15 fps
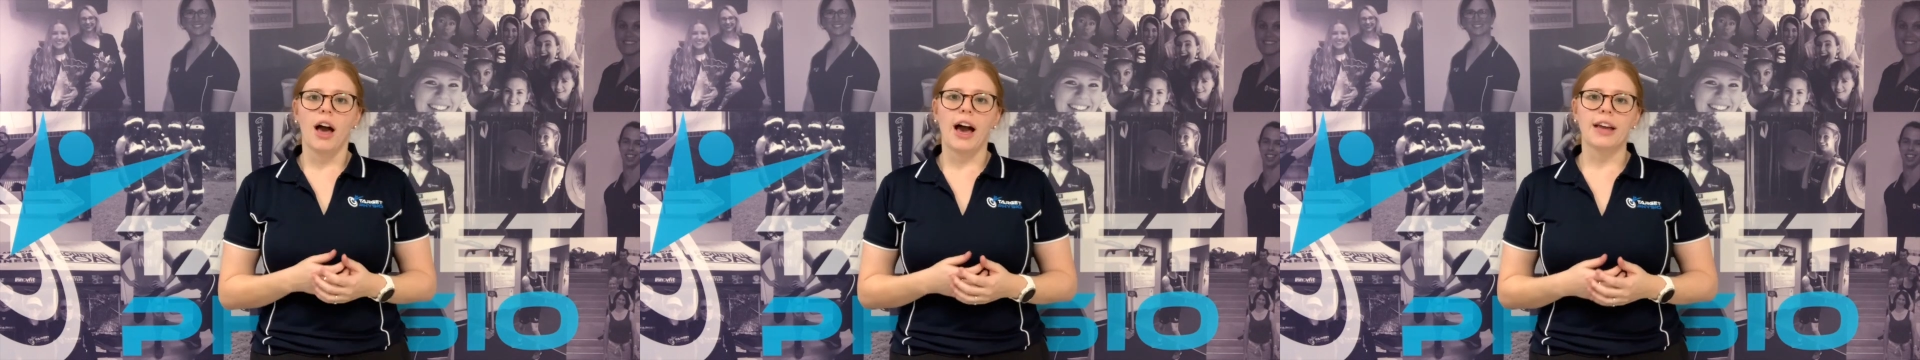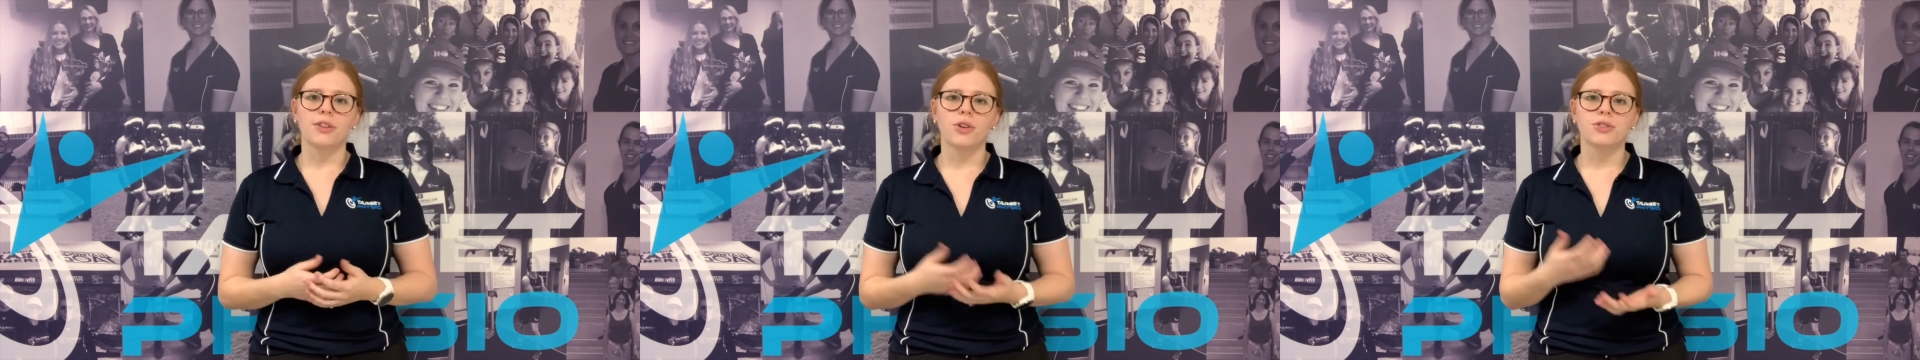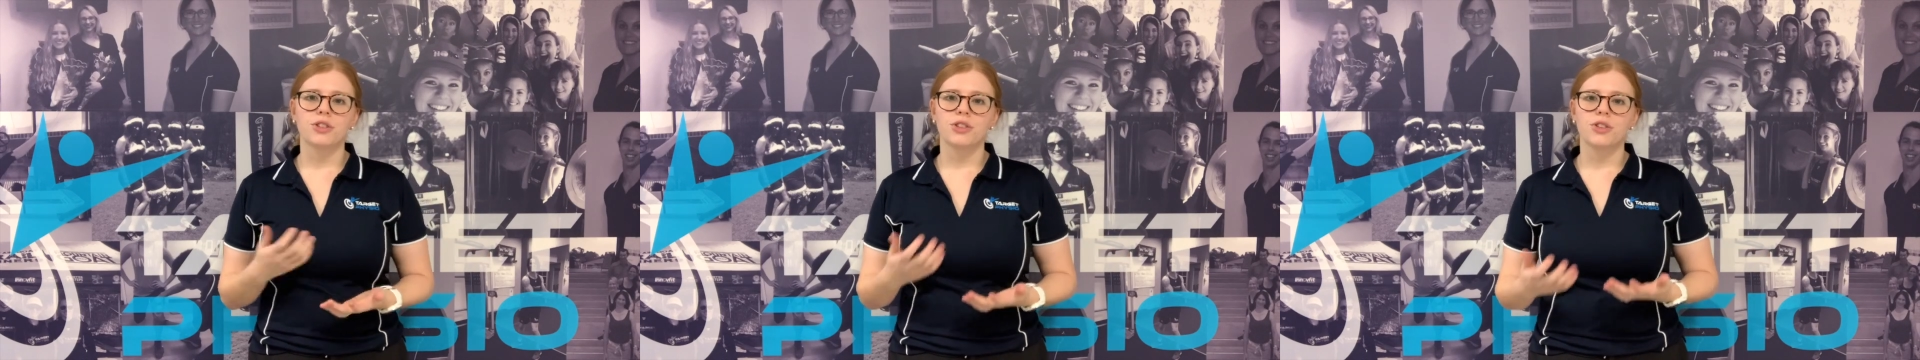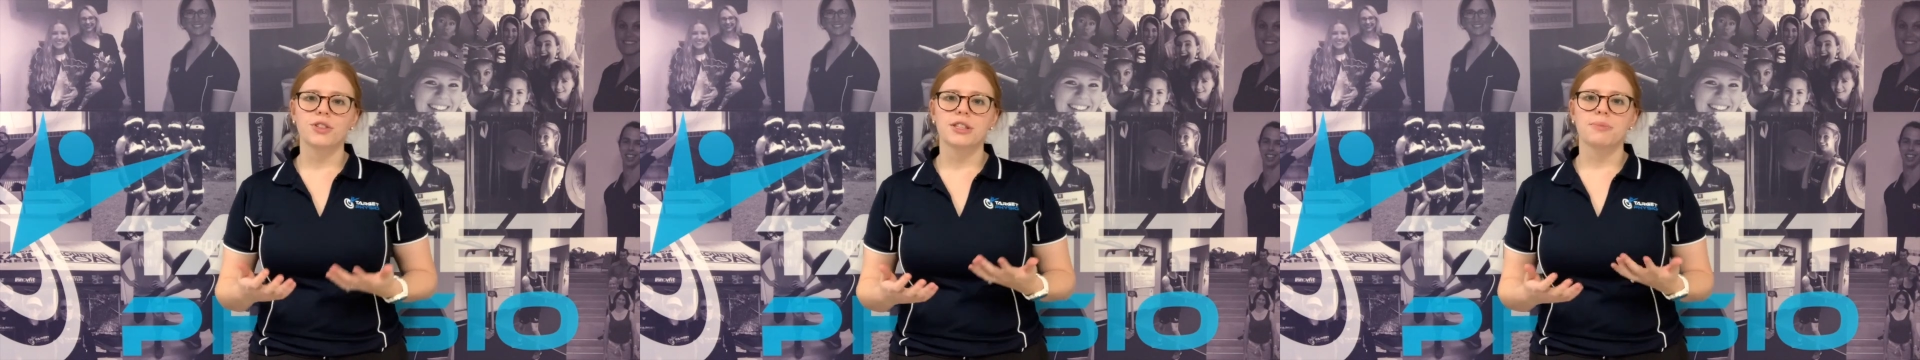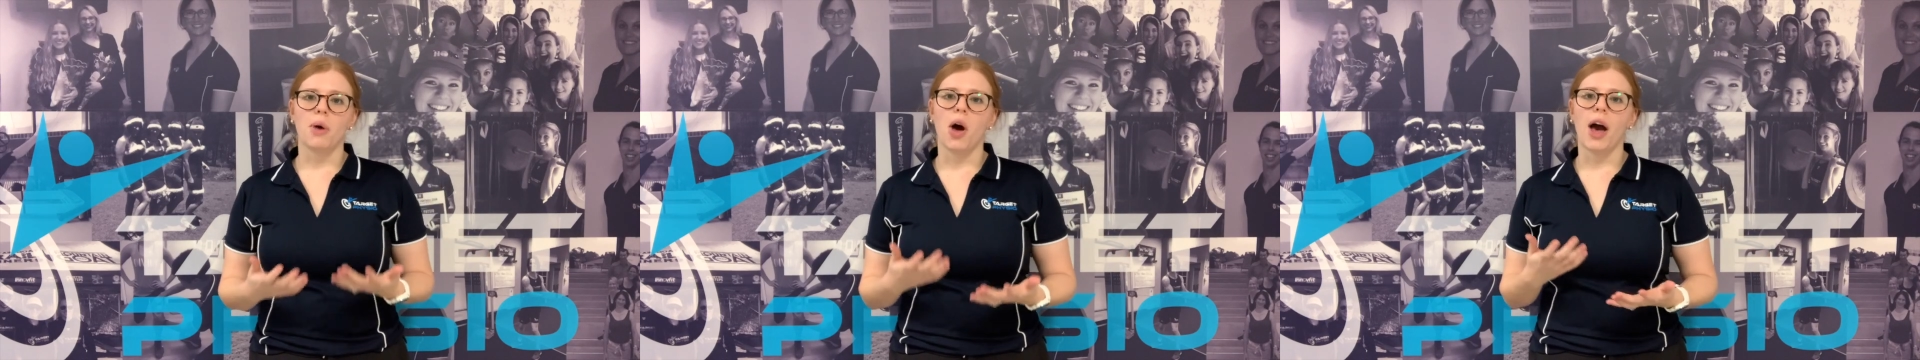I look to do
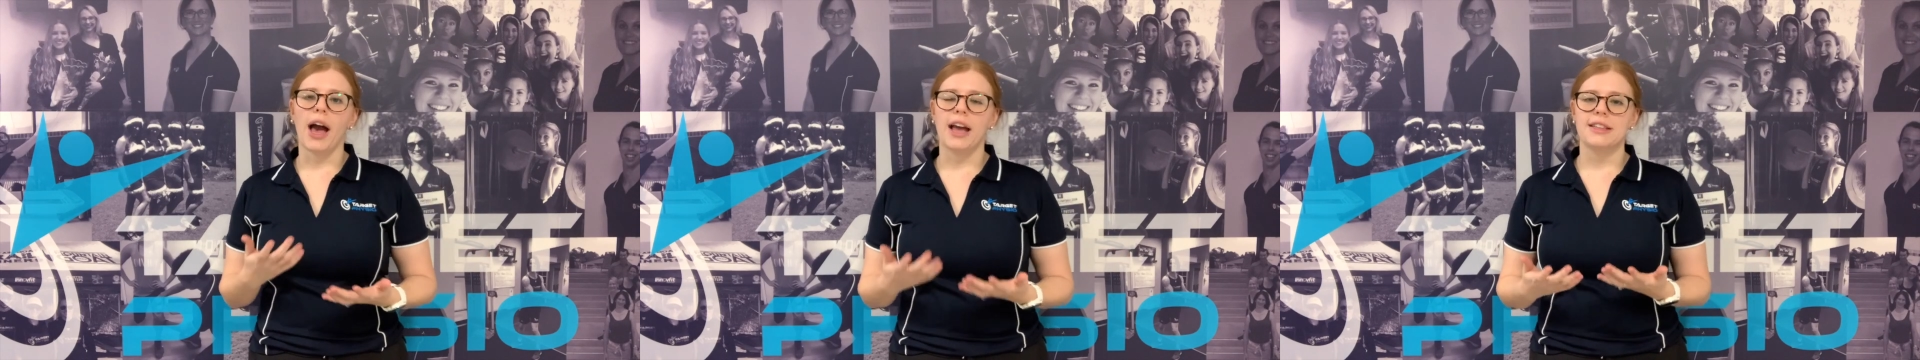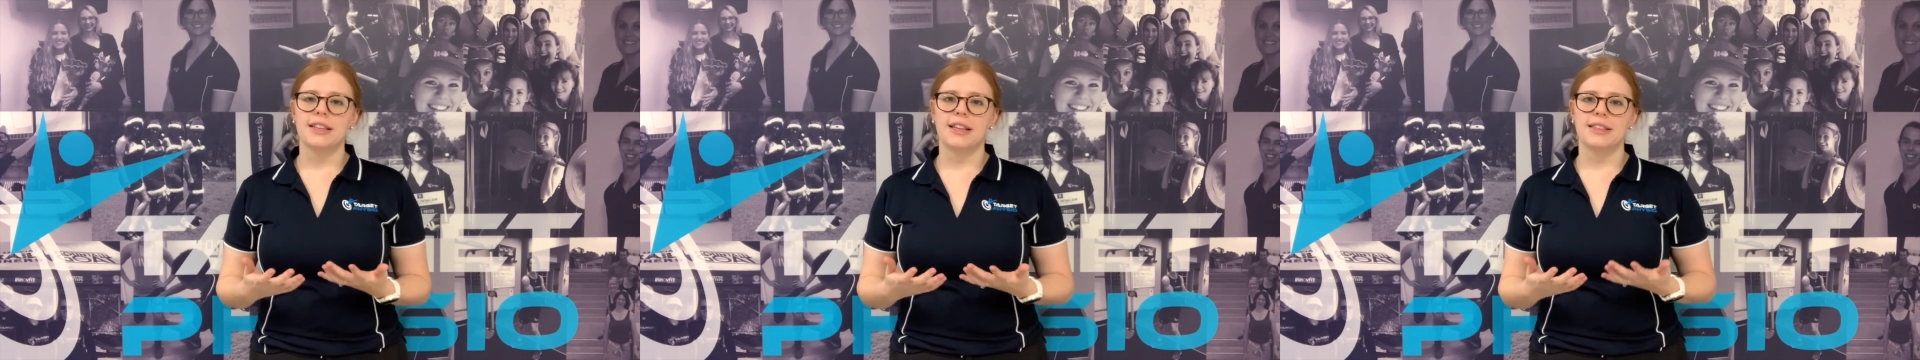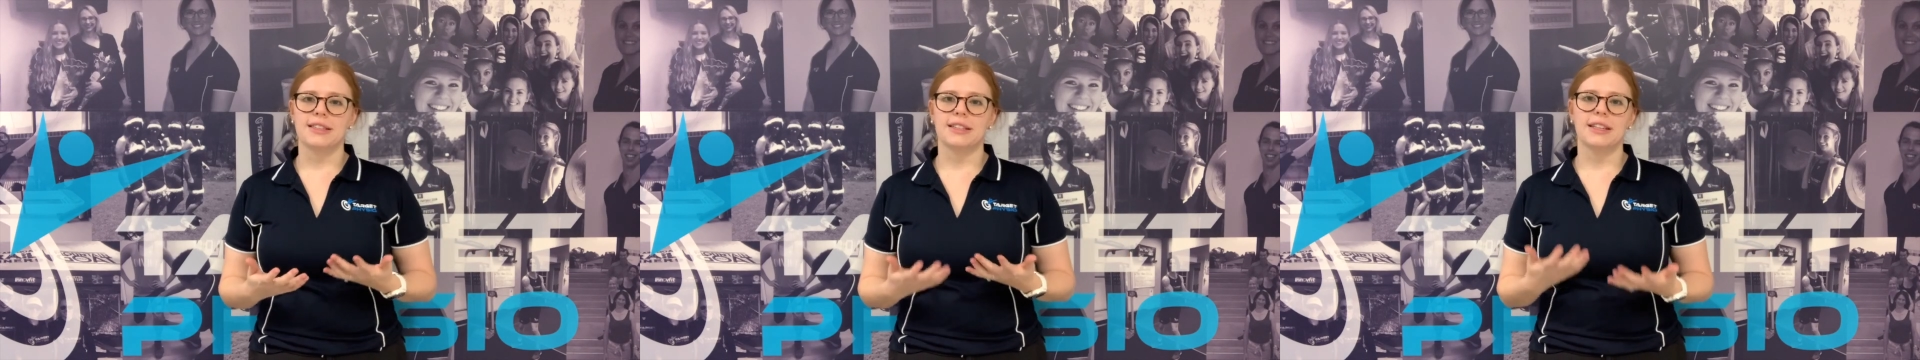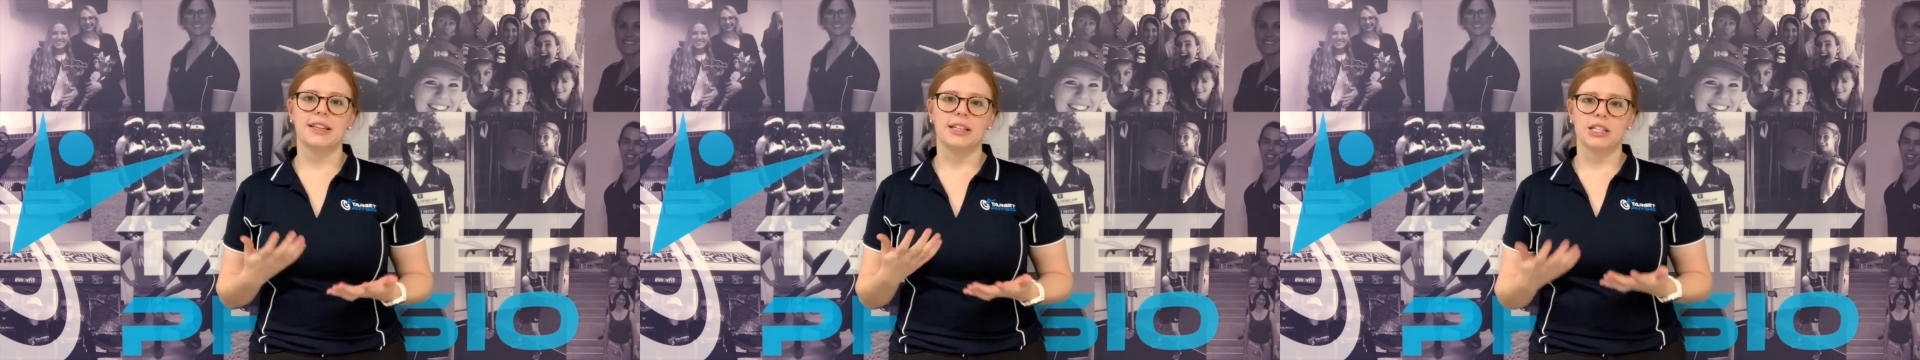some high intensity